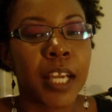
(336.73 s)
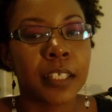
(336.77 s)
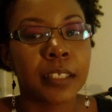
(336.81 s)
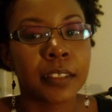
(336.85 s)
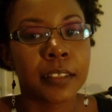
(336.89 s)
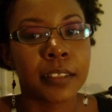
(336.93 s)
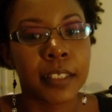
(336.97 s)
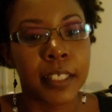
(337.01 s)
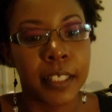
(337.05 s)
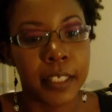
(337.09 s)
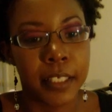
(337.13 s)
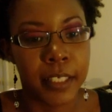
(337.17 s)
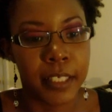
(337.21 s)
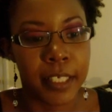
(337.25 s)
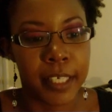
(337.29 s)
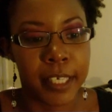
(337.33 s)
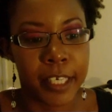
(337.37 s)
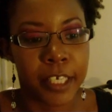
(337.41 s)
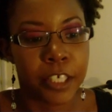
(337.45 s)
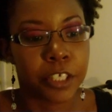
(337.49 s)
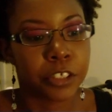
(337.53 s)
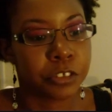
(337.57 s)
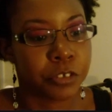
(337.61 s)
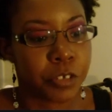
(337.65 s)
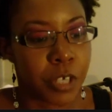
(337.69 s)
I just let it
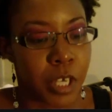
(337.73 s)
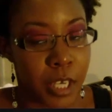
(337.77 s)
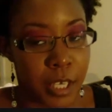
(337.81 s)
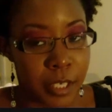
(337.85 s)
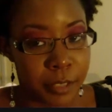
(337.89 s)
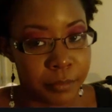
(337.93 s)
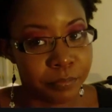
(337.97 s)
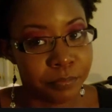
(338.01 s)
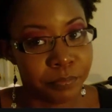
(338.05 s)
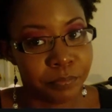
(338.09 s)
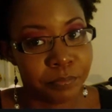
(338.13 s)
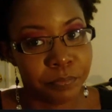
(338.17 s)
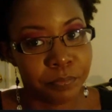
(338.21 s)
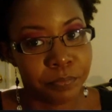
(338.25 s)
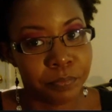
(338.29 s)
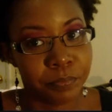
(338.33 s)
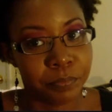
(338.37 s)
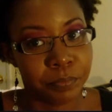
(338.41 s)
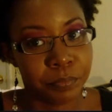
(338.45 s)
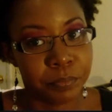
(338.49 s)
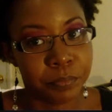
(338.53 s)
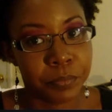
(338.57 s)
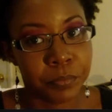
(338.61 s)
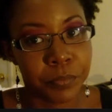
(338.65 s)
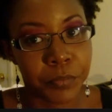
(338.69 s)
air dry.
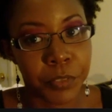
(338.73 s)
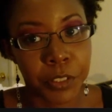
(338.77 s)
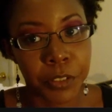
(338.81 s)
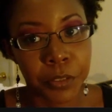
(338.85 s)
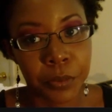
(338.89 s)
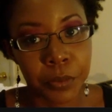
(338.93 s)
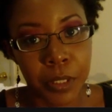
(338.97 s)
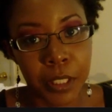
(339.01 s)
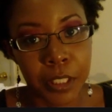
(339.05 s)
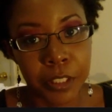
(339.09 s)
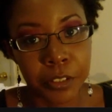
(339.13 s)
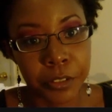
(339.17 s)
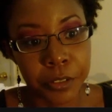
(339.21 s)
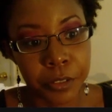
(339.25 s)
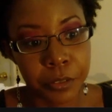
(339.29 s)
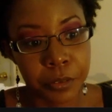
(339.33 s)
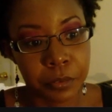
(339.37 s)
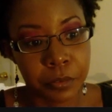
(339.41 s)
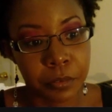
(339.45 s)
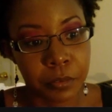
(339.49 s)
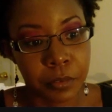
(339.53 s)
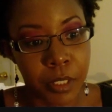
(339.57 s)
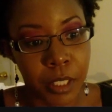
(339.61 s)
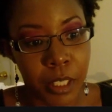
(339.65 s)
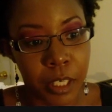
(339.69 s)
And that's what I
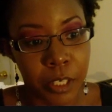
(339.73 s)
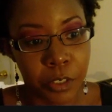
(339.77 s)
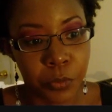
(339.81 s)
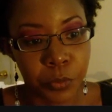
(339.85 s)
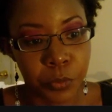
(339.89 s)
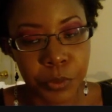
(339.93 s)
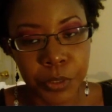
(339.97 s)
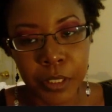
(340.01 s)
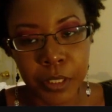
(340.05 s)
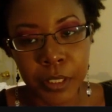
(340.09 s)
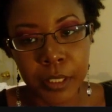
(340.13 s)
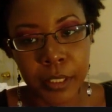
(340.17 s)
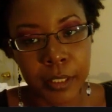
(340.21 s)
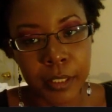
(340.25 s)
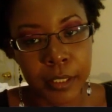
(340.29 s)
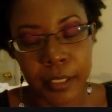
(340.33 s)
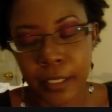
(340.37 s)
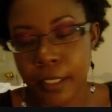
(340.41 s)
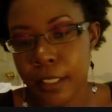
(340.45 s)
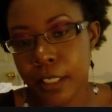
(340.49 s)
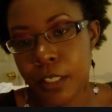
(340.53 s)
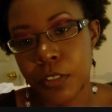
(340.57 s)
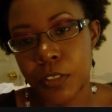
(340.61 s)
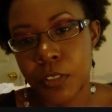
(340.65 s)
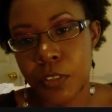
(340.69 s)
do. I don't put
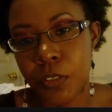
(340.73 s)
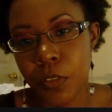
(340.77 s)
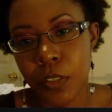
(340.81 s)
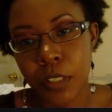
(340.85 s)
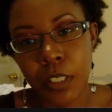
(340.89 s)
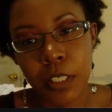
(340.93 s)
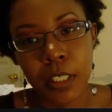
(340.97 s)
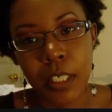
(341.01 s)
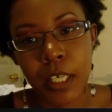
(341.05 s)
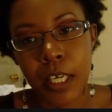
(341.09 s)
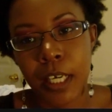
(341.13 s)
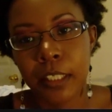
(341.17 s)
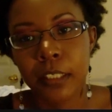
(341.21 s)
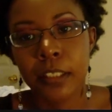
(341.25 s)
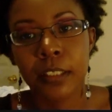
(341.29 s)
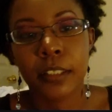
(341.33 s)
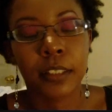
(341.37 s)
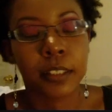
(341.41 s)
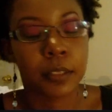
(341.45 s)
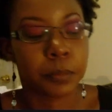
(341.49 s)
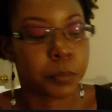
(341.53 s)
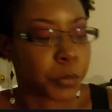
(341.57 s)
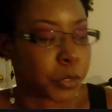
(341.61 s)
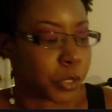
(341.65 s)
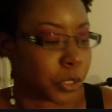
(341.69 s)
anything else on it. I
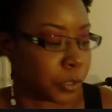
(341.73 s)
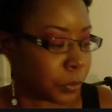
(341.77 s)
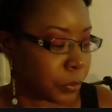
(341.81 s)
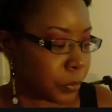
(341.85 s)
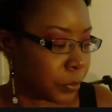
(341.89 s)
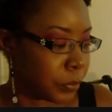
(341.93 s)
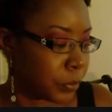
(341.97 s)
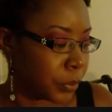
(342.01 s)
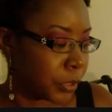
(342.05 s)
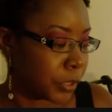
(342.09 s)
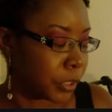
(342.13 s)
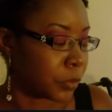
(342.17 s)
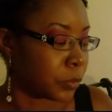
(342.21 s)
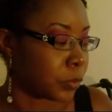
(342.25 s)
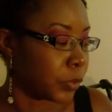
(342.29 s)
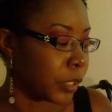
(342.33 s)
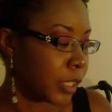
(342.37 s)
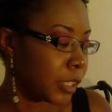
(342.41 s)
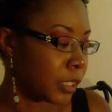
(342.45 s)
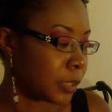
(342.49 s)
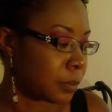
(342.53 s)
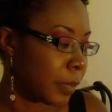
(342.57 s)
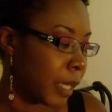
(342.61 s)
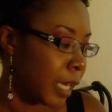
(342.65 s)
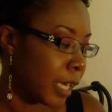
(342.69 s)
just put the
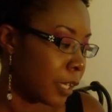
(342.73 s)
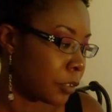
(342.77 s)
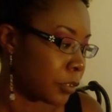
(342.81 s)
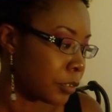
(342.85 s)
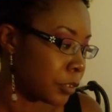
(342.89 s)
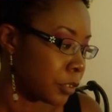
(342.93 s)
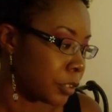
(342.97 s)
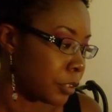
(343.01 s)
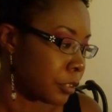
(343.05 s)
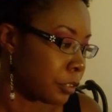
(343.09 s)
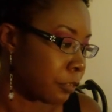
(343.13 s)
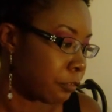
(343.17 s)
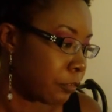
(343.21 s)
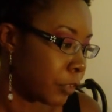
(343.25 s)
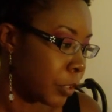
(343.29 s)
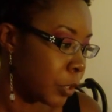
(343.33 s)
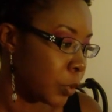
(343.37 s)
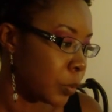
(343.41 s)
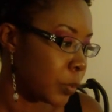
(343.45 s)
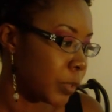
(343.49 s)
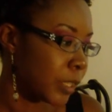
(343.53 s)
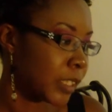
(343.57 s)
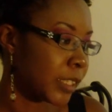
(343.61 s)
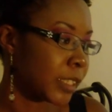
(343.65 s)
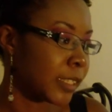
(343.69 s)
wigs back onto the
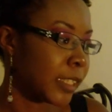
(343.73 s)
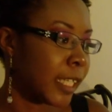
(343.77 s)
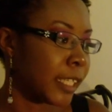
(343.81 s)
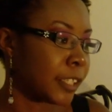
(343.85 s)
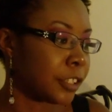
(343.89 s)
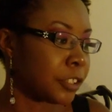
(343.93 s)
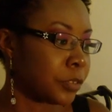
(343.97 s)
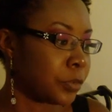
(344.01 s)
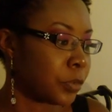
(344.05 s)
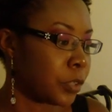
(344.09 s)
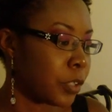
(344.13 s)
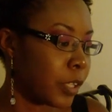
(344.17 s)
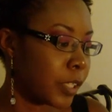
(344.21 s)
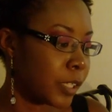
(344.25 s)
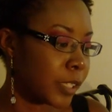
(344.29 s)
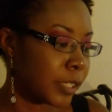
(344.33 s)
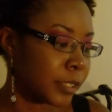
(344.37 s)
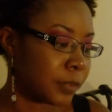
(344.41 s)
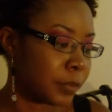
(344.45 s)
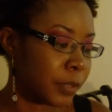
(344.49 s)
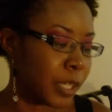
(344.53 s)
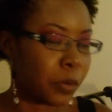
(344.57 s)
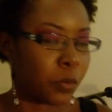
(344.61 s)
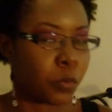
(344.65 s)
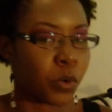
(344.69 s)
foam because I do all
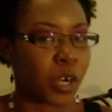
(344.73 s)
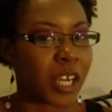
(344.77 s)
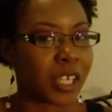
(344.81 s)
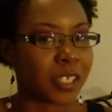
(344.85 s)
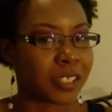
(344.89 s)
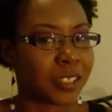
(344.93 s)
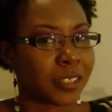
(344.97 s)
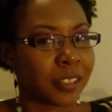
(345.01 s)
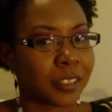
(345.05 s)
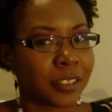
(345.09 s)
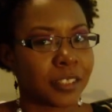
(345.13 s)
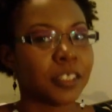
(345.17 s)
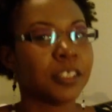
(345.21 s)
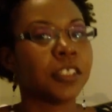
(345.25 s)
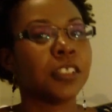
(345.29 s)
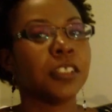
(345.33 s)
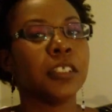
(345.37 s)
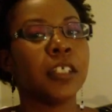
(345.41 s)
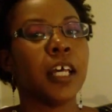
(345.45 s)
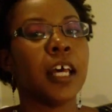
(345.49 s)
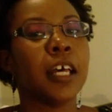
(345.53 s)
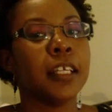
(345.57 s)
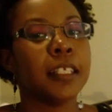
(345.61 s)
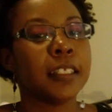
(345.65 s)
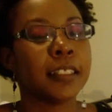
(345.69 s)
this when I wash and
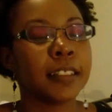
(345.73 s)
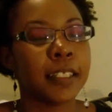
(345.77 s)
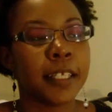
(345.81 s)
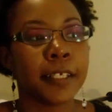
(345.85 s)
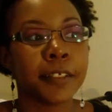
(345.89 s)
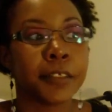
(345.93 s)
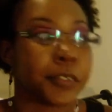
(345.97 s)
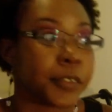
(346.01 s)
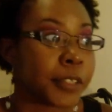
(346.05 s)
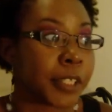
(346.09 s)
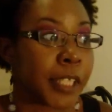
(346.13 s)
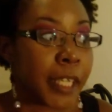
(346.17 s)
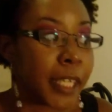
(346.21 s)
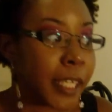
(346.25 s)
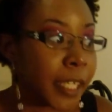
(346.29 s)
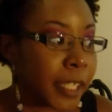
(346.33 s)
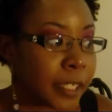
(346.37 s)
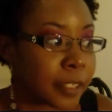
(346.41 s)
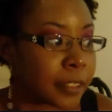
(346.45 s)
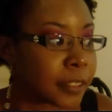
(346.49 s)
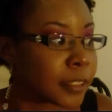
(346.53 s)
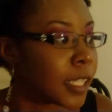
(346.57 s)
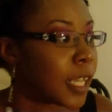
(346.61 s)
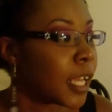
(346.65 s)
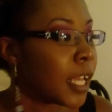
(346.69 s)
condition. It's not on
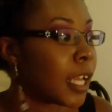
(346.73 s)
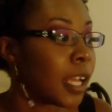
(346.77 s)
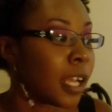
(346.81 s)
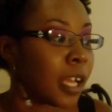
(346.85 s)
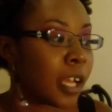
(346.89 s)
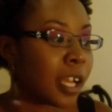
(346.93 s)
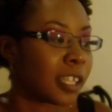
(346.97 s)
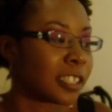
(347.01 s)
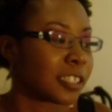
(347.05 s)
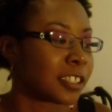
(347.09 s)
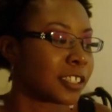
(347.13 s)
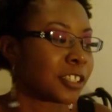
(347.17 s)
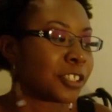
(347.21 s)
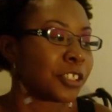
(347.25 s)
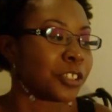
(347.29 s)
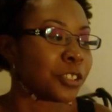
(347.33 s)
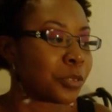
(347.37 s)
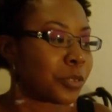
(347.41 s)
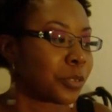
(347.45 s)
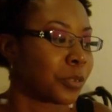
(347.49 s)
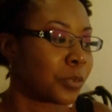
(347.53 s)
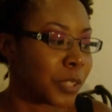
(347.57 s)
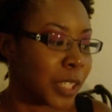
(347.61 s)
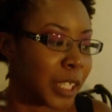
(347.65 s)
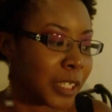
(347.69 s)
the heads. I
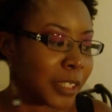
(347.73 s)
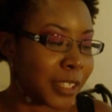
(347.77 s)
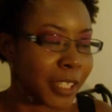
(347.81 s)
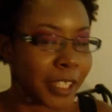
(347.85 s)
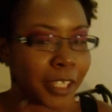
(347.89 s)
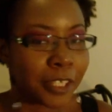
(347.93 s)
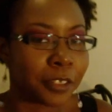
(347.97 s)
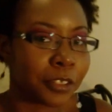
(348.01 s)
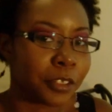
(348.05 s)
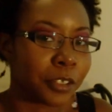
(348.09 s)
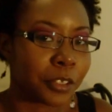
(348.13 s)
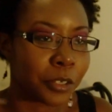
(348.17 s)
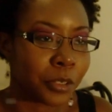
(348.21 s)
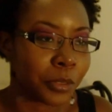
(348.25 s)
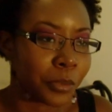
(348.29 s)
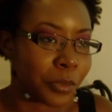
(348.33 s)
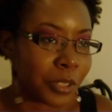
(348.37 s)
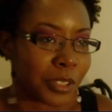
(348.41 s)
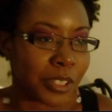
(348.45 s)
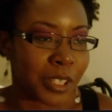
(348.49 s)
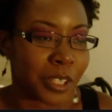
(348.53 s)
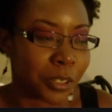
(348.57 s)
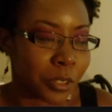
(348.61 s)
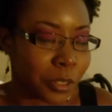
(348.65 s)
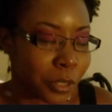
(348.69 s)
just do it. I take
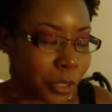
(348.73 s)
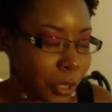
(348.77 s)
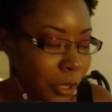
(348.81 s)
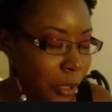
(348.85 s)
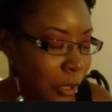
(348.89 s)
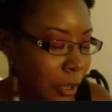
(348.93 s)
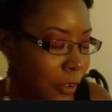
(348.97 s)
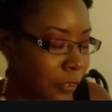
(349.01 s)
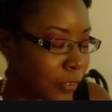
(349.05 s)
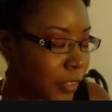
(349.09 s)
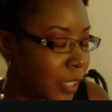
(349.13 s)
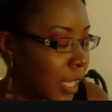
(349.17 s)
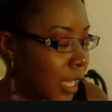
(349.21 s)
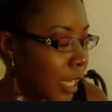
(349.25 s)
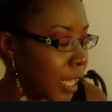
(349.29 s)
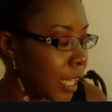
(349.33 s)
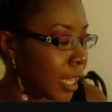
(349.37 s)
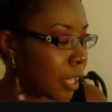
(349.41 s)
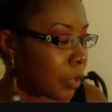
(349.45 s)
it all off.